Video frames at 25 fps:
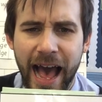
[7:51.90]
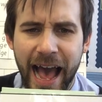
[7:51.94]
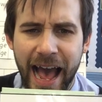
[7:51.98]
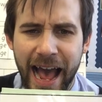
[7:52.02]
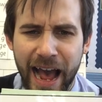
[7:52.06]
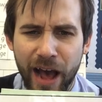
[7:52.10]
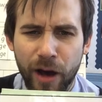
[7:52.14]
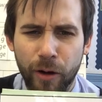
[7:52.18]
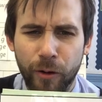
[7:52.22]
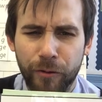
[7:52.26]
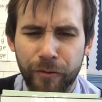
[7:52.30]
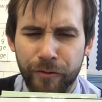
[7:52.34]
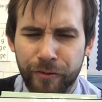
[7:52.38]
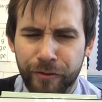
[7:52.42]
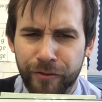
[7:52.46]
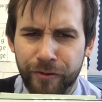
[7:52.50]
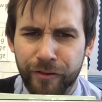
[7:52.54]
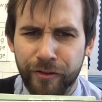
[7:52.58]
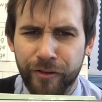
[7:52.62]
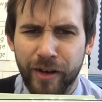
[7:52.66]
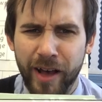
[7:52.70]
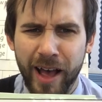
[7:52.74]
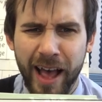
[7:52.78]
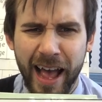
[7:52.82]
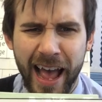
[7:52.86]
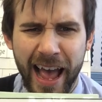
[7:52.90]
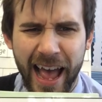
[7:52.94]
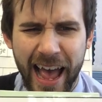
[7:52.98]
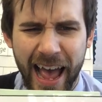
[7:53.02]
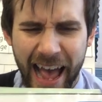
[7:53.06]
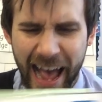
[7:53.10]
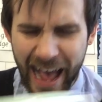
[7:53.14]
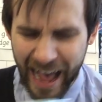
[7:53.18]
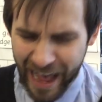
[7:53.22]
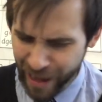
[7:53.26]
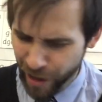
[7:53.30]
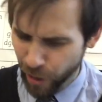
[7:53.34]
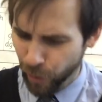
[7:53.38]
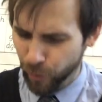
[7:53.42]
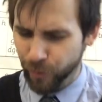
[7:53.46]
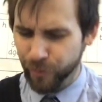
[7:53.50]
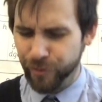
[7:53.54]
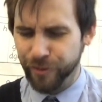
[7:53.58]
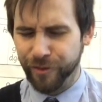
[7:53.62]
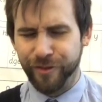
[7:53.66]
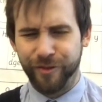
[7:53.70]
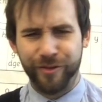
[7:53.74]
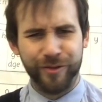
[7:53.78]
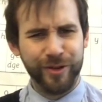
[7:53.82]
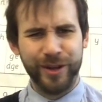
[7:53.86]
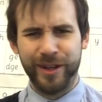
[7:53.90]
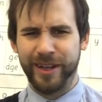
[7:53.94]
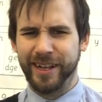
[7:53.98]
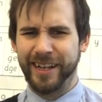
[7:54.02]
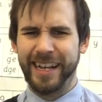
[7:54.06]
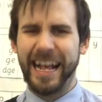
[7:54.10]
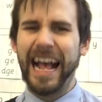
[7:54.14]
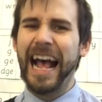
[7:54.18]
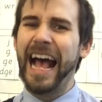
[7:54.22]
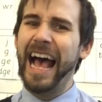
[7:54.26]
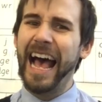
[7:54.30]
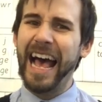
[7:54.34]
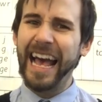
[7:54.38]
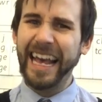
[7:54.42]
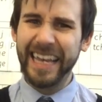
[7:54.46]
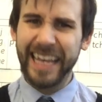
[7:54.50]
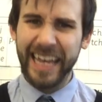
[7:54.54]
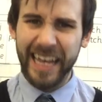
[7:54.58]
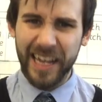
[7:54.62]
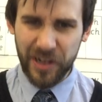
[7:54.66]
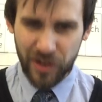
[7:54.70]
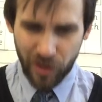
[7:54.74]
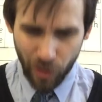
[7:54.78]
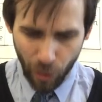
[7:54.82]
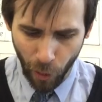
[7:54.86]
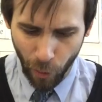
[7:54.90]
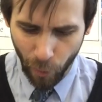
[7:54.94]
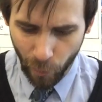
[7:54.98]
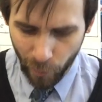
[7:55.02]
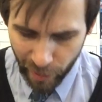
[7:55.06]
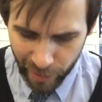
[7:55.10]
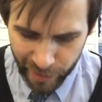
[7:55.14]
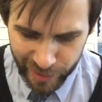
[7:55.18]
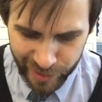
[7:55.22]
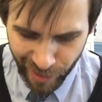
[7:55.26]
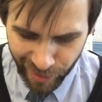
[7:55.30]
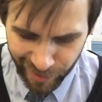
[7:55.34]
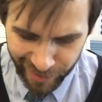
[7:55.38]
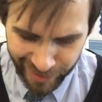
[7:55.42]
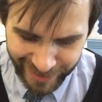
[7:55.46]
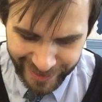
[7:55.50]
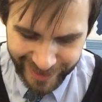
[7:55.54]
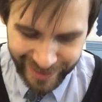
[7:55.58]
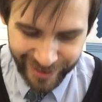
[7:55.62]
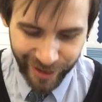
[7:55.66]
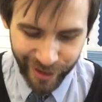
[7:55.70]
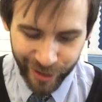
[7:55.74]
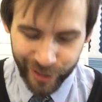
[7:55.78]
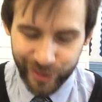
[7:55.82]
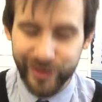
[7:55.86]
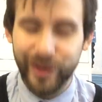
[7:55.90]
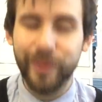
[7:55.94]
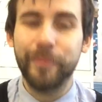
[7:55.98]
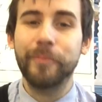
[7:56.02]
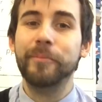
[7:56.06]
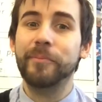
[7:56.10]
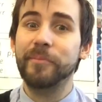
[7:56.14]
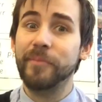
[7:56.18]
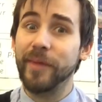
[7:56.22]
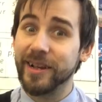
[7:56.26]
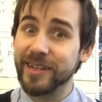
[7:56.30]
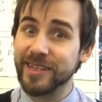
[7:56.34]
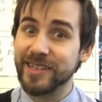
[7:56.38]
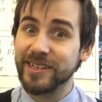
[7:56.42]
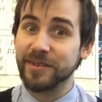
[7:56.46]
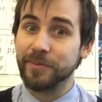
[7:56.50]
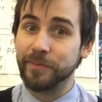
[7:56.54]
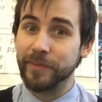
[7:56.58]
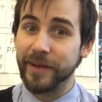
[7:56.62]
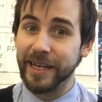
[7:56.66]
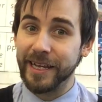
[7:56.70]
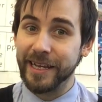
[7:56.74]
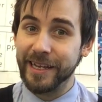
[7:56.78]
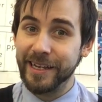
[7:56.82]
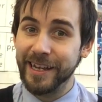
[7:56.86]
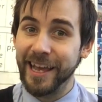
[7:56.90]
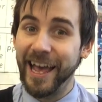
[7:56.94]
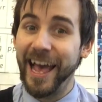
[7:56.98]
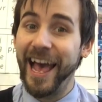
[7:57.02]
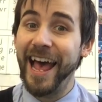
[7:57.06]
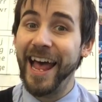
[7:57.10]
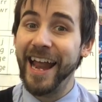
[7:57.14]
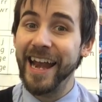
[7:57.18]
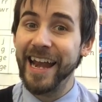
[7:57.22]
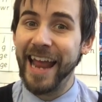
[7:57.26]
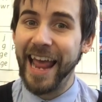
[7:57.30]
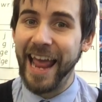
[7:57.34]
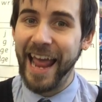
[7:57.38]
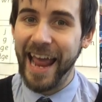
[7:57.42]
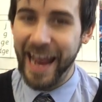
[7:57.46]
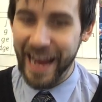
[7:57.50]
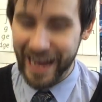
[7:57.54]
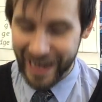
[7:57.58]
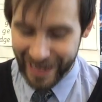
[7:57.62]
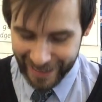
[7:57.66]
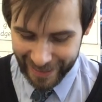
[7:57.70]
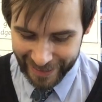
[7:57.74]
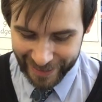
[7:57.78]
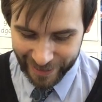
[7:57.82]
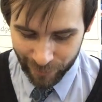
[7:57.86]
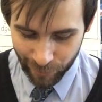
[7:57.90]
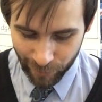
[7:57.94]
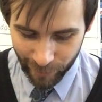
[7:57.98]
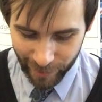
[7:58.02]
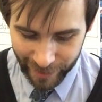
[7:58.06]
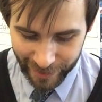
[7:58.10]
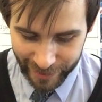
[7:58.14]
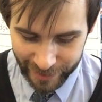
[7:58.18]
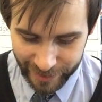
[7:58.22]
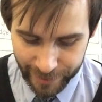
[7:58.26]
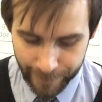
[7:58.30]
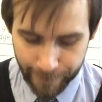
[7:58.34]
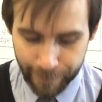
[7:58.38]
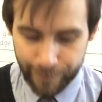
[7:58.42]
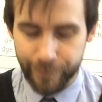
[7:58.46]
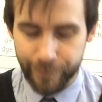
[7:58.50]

Alf. Half. Again, not a word I know. Must be an alien word.